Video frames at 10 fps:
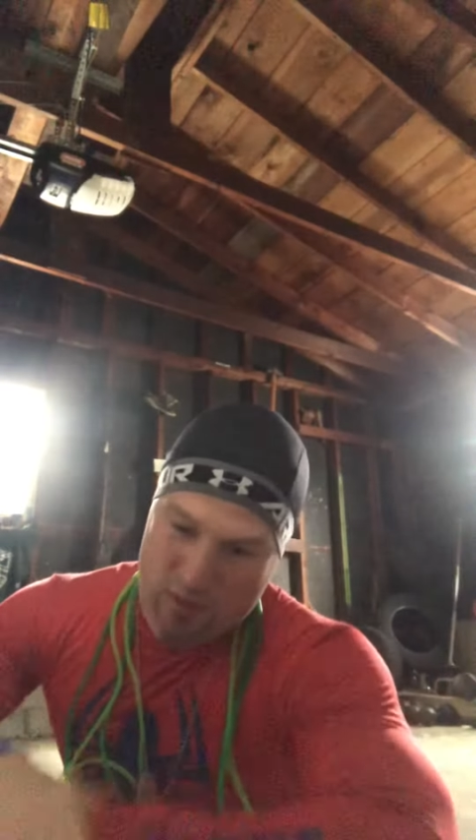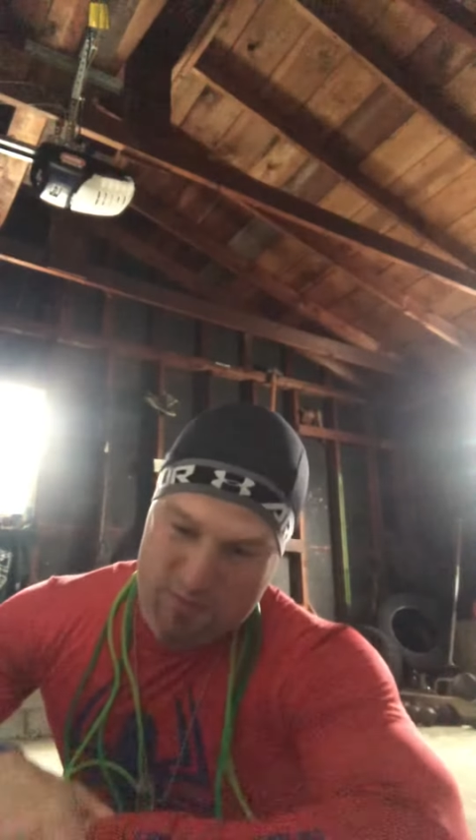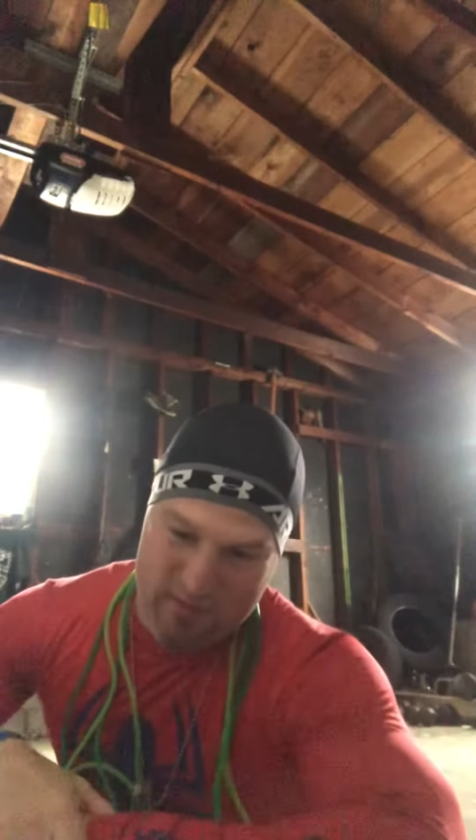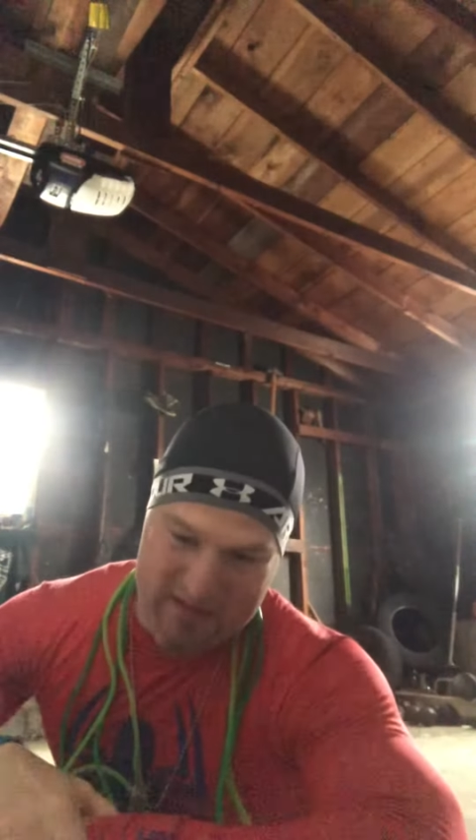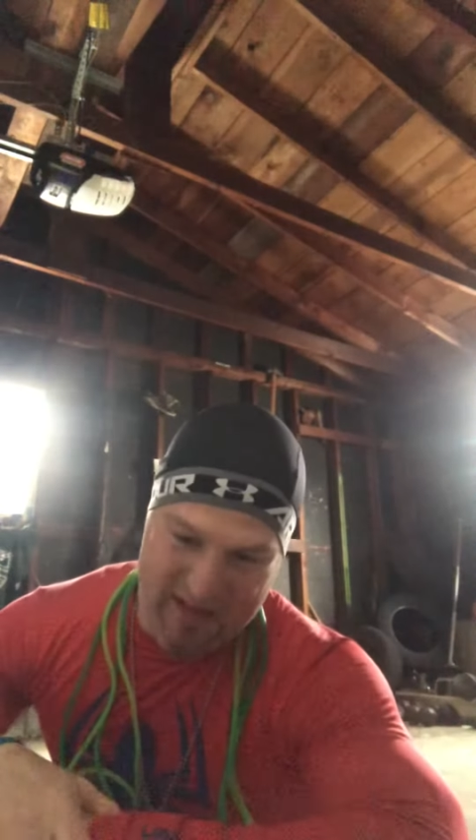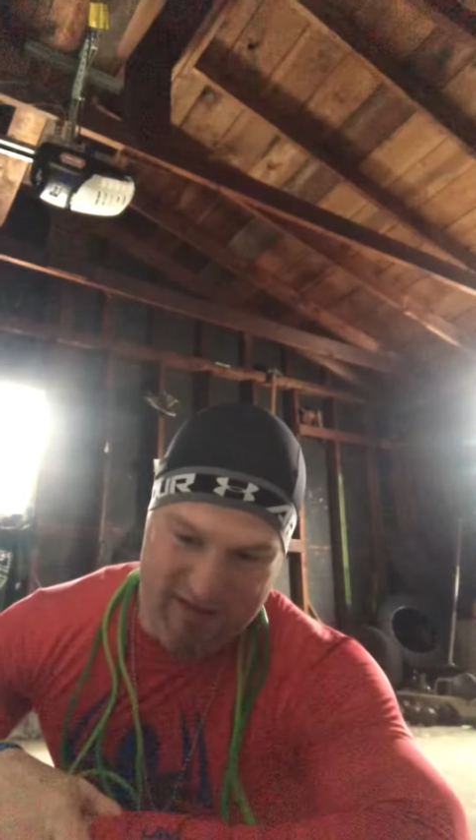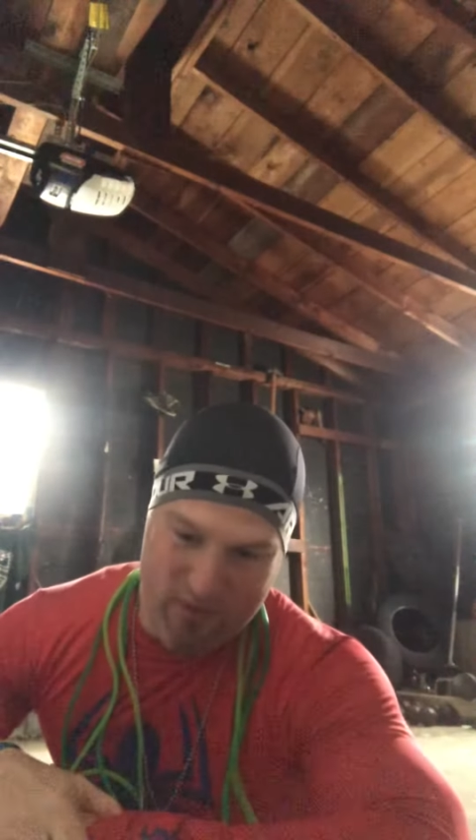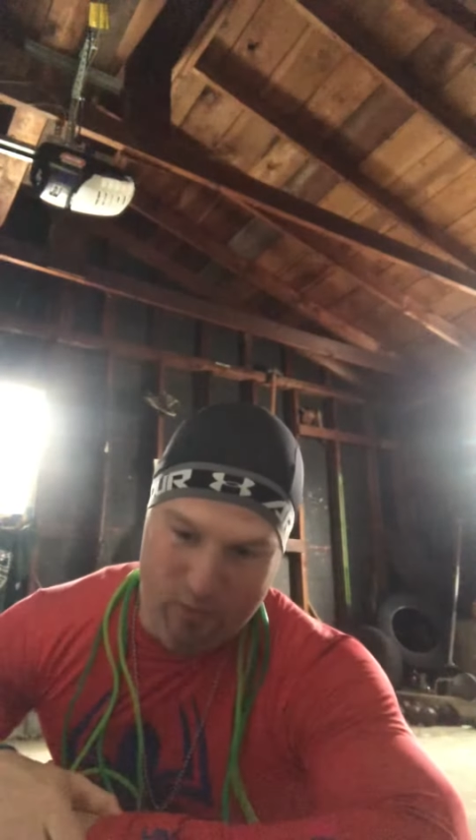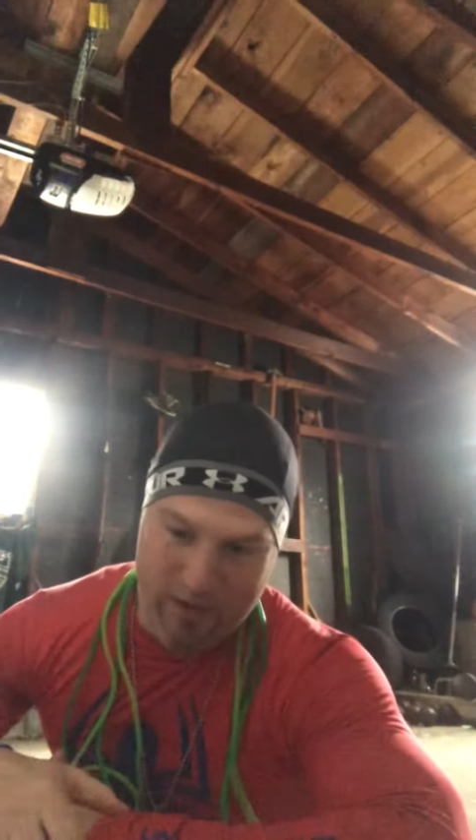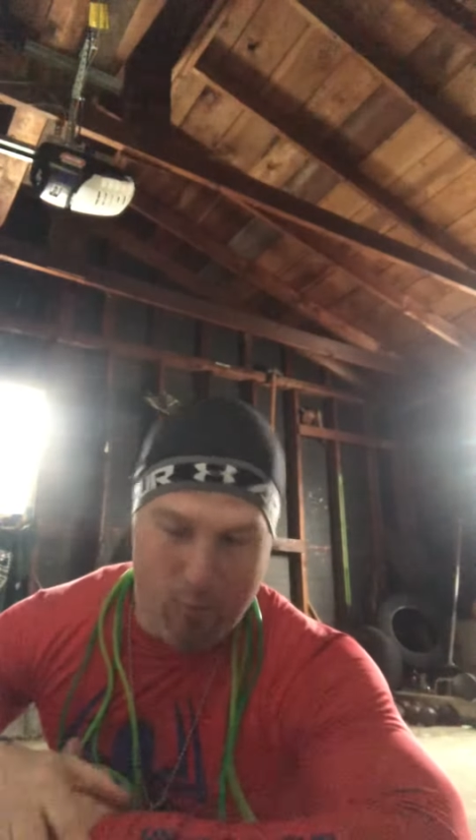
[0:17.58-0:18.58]
sprints later in
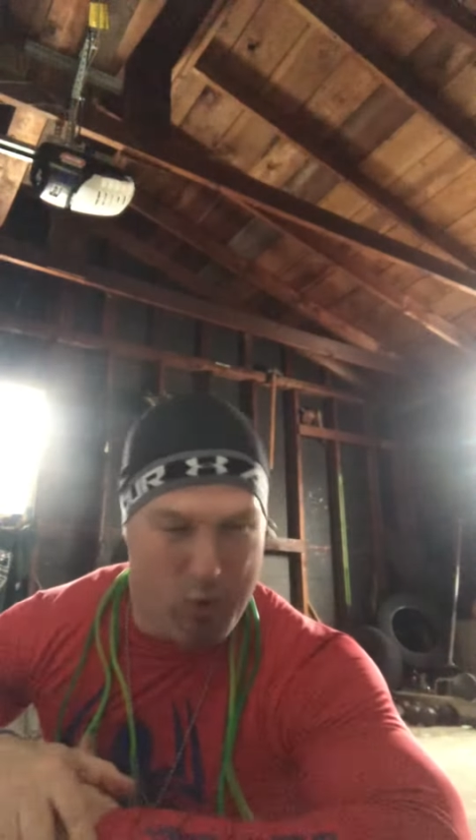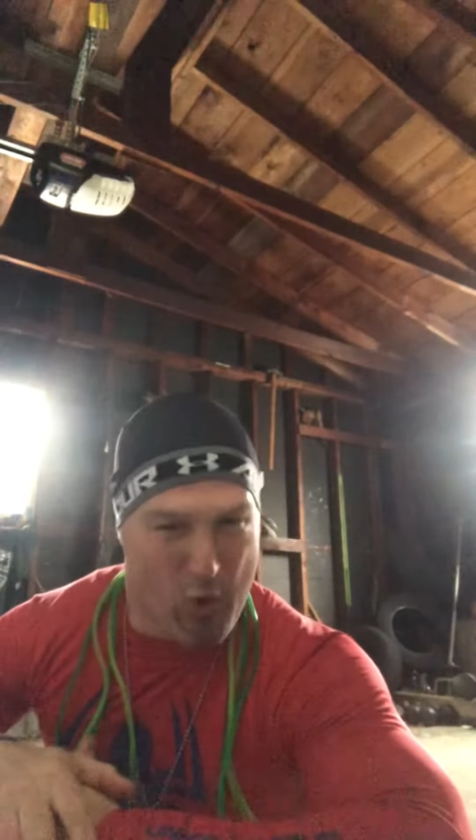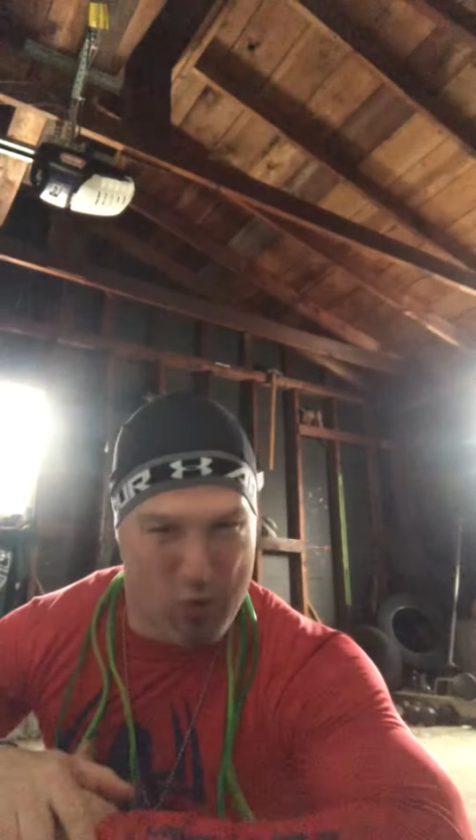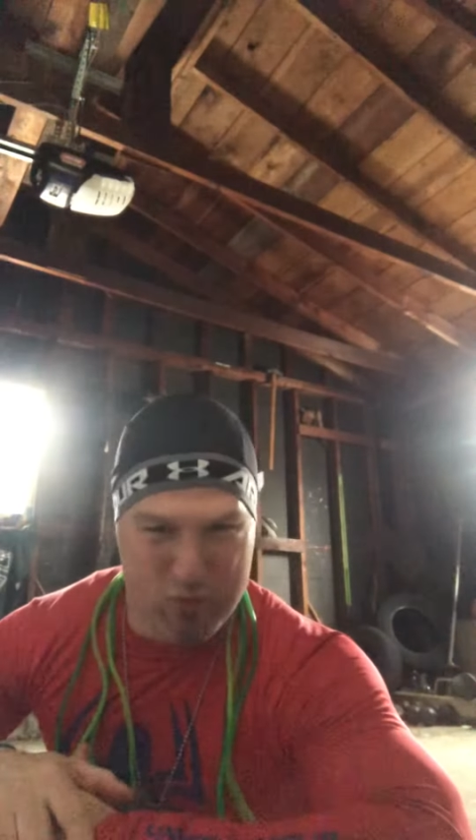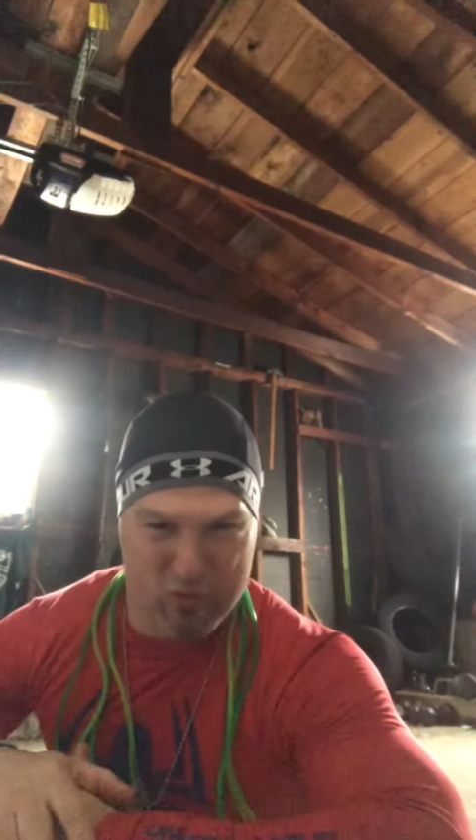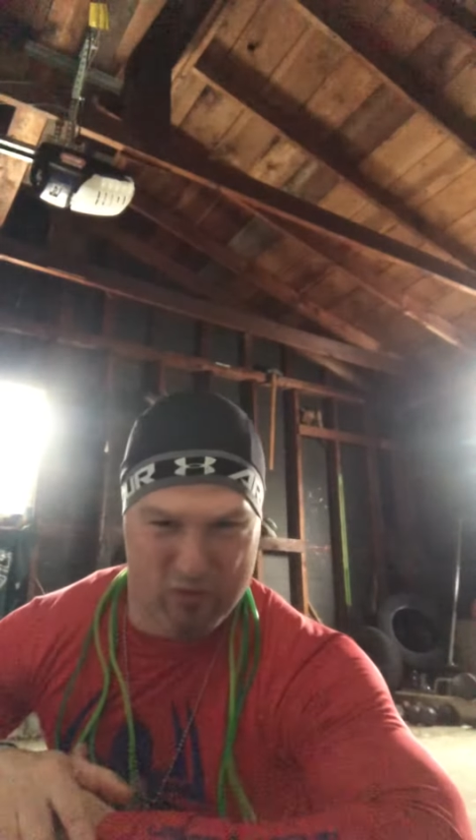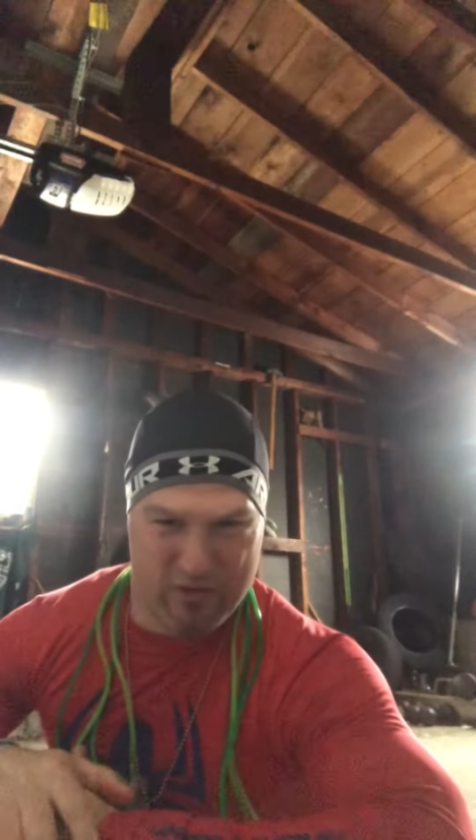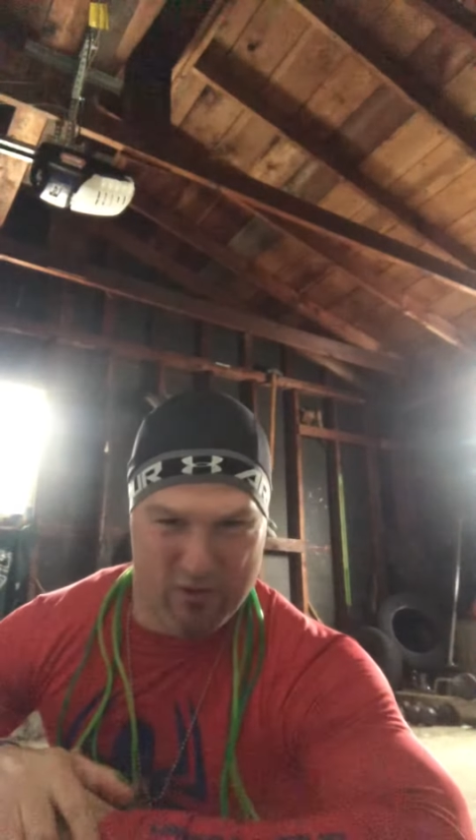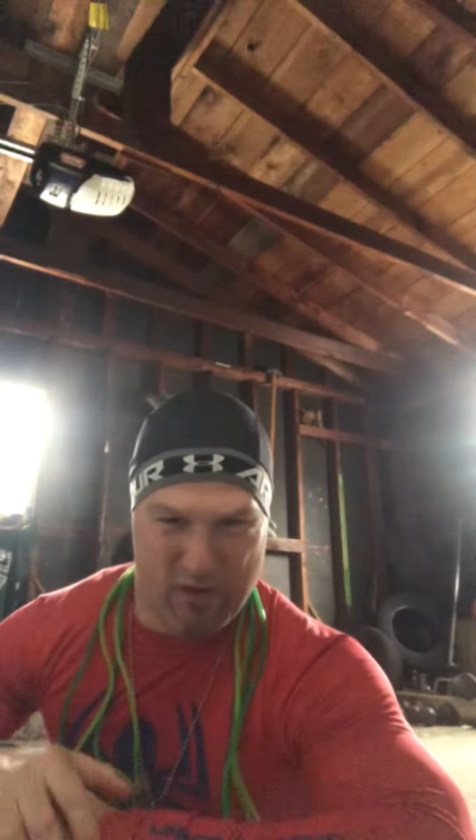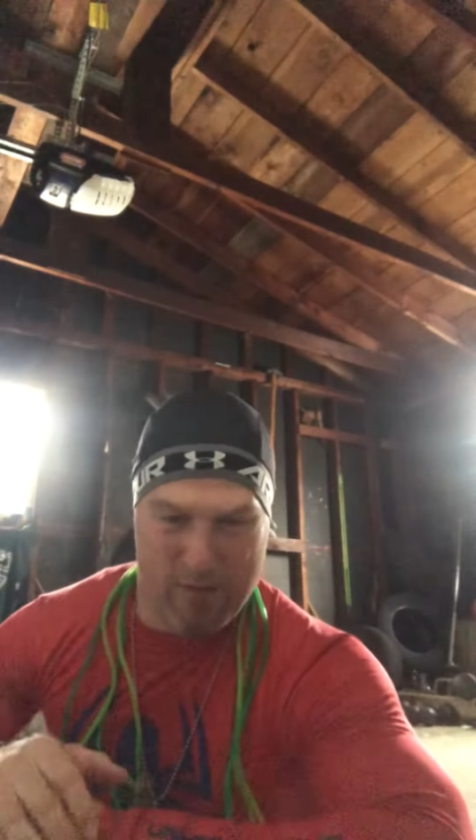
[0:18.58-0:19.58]
the week, more cone
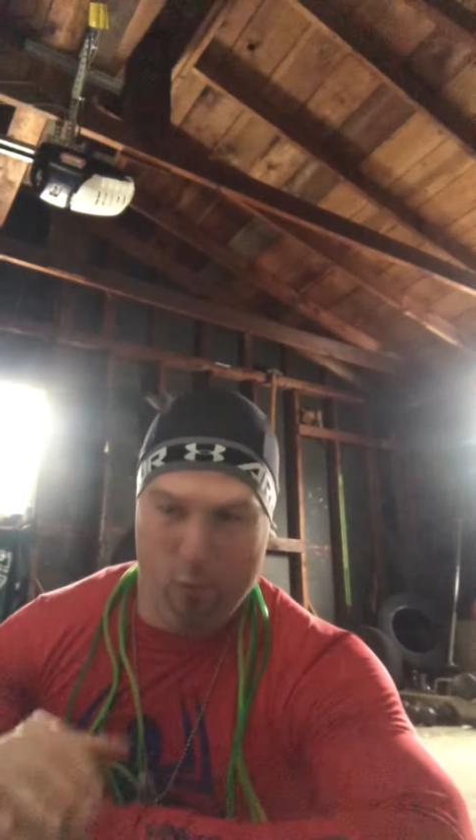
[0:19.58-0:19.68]
drills, okay?